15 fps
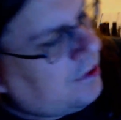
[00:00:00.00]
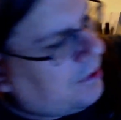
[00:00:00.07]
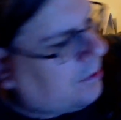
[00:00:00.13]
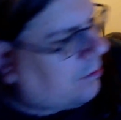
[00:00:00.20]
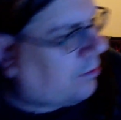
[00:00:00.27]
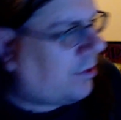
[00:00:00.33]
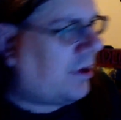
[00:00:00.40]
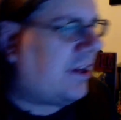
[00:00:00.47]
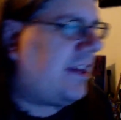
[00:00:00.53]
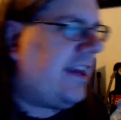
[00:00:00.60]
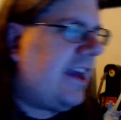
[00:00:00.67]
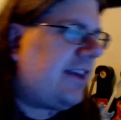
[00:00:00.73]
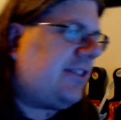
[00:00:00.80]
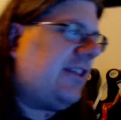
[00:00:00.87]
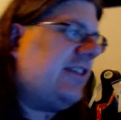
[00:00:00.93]
we're going to
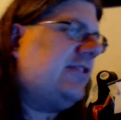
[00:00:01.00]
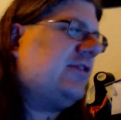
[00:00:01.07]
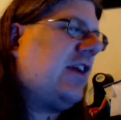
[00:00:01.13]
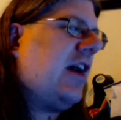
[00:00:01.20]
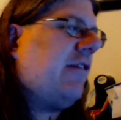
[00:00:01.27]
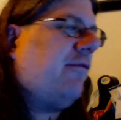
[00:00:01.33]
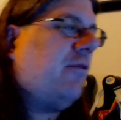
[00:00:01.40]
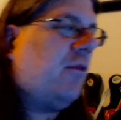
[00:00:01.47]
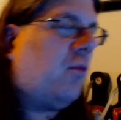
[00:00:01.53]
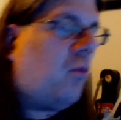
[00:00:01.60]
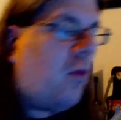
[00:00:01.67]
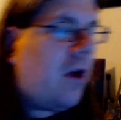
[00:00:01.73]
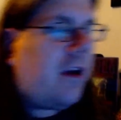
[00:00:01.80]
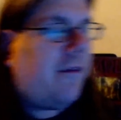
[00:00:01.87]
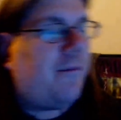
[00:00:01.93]
kick things off with
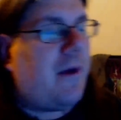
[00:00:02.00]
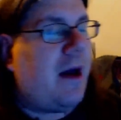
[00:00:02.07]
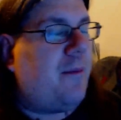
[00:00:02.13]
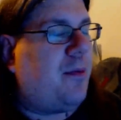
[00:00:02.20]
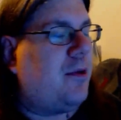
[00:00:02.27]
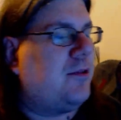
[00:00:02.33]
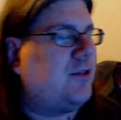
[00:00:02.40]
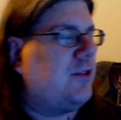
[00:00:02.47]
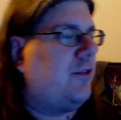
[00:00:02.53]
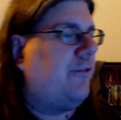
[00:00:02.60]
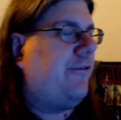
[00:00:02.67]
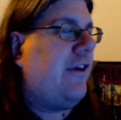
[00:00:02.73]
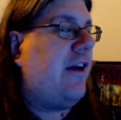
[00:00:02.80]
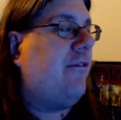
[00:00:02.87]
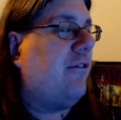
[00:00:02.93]
one of my personal
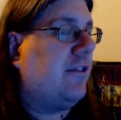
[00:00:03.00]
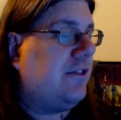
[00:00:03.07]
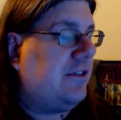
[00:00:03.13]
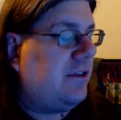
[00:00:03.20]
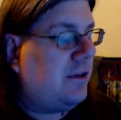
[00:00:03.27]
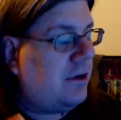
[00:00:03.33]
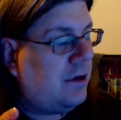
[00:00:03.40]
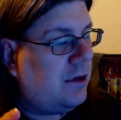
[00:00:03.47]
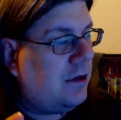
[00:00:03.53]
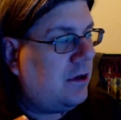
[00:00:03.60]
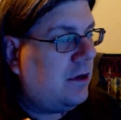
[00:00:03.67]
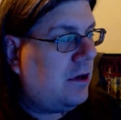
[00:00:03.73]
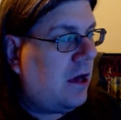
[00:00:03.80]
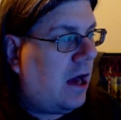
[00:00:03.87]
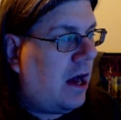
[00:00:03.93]
favorite
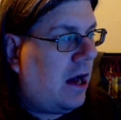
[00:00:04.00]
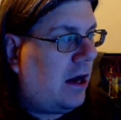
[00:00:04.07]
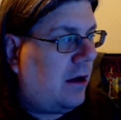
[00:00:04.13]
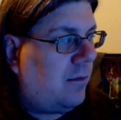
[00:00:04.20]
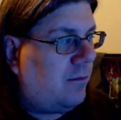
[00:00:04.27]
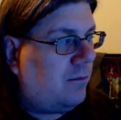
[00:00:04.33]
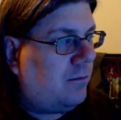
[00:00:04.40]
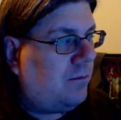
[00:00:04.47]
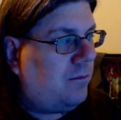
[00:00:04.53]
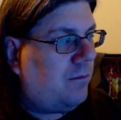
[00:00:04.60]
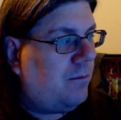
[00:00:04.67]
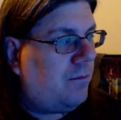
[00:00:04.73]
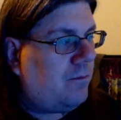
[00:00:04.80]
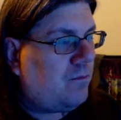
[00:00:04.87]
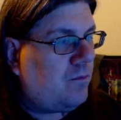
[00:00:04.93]
um,
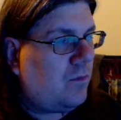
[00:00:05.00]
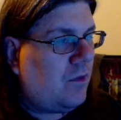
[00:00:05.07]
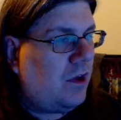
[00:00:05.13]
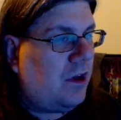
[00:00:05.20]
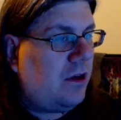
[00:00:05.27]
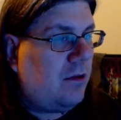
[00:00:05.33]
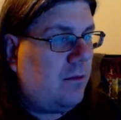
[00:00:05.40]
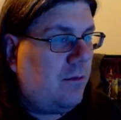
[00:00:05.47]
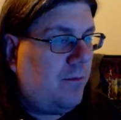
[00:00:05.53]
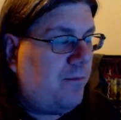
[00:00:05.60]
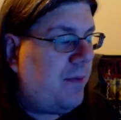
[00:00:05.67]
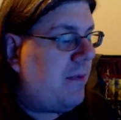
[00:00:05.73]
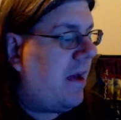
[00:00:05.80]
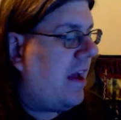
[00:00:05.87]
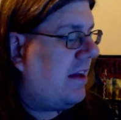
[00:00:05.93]

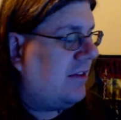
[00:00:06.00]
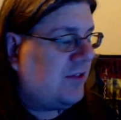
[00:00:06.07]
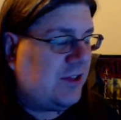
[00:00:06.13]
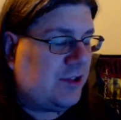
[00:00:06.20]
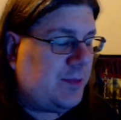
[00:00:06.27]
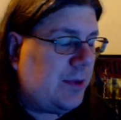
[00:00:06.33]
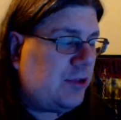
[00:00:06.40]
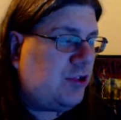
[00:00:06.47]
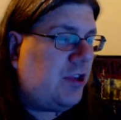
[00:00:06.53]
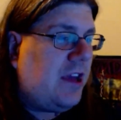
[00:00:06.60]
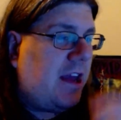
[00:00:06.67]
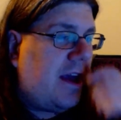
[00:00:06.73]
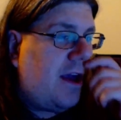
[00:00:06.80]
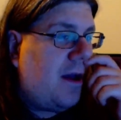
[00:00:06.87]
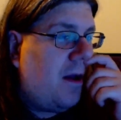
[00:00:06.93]
bands.
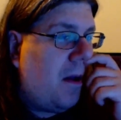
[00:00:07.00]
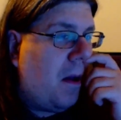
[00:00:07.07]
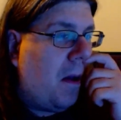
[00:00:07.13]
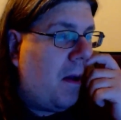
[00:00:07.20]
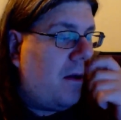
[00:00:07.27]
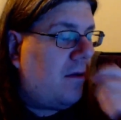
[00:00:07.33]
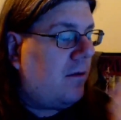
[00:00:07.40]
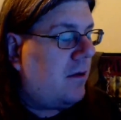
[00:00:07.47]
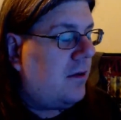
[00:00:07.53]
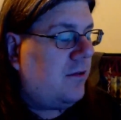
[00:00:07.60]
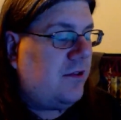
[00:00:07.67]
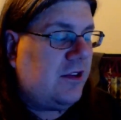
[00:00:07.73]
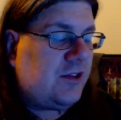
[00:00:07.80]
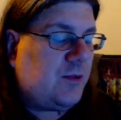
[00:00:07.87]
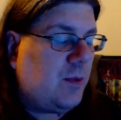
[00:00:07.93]
Especially
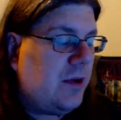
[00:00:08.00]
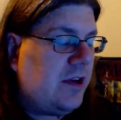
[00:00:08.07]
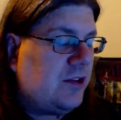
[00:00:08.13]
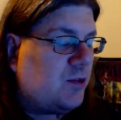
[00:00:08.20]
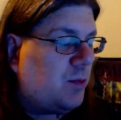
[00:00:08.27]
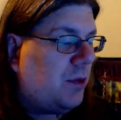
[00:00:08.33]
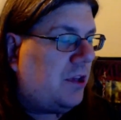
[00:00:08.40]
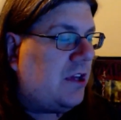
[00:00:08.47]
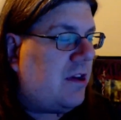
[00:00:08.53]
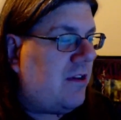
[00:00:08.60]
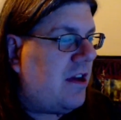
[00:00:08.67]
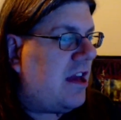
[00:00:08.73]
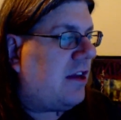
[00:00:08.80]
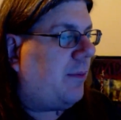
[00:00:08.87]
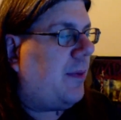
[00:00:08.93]
this one is really
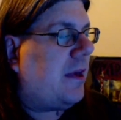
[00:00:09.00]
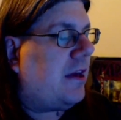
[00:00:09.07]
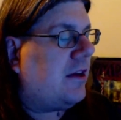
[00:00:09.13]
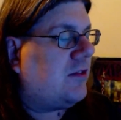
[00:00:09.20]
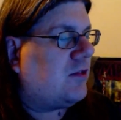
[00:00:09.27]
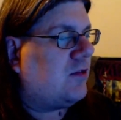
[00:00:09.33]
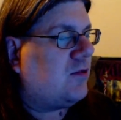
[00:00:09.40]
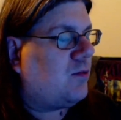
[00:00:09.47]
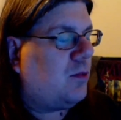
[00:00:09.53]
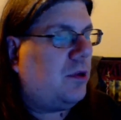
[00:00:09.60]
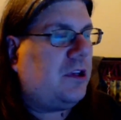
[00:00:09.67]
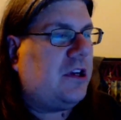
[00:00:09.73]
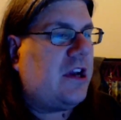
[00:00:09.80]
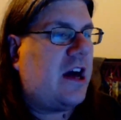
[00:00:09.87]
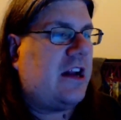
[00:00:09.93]
unique because there's really
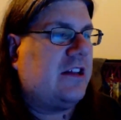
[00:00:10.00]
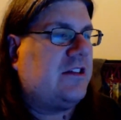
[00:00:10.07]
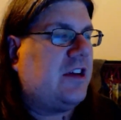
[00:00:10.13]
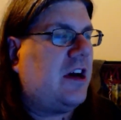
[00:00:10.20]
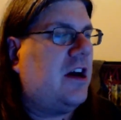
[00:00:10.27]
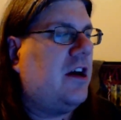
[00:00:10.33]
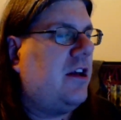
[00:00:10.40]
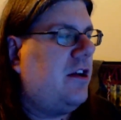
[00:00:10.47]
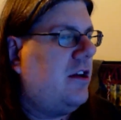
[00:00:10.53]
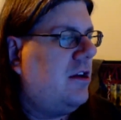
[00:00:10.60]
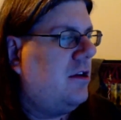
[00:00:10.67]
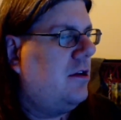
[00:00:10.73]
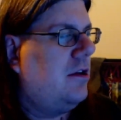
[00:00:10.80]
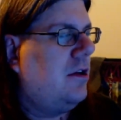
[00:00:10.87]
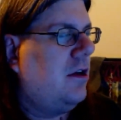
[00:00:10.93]
not a ton
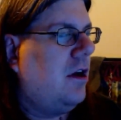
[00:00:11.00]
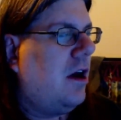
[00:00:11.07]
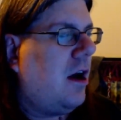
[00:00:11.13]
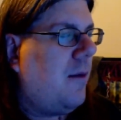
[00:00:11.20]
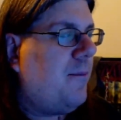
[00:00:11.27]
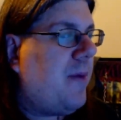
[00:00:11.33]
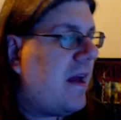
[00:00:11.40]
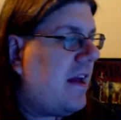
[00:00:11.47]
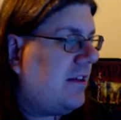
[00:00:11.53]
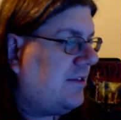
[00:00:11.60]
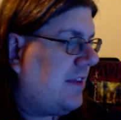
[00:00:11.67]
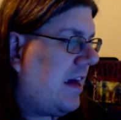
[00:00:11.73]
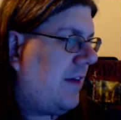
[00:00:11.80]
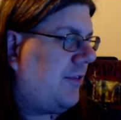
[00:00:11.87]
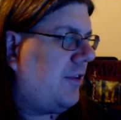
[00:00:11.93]
of bands
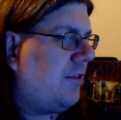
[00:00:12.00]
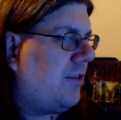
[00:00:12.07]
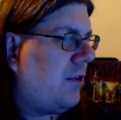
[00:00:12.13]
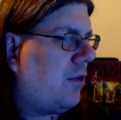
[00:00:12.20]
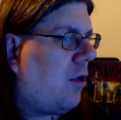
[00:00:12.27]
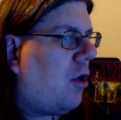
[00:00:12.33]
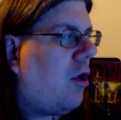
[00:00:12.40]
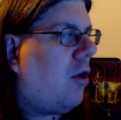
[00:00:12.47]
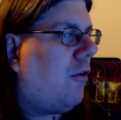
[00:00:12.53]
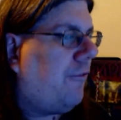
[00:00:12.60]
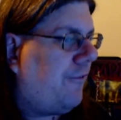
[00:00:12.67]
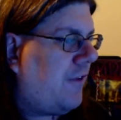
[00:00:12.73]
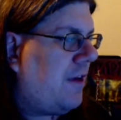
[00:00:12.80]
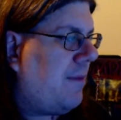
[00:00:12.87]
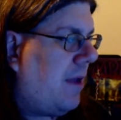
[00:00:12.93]
out there that are all
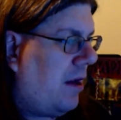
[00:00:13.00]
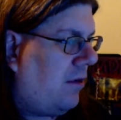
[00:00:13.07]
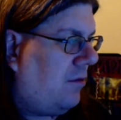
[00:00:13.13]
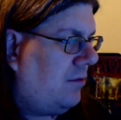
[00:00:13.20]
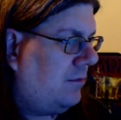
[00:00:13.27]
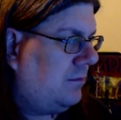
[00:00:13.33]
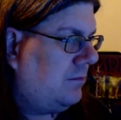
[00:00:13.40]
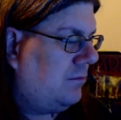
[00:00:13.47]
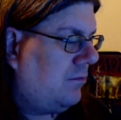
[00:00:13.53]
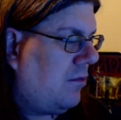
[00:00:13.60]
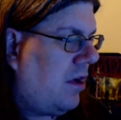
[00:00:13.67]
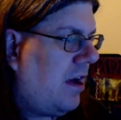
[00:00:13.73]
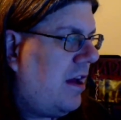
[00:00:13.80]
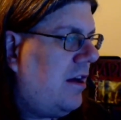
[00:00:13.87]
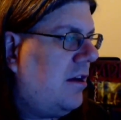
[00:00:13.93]
female, right?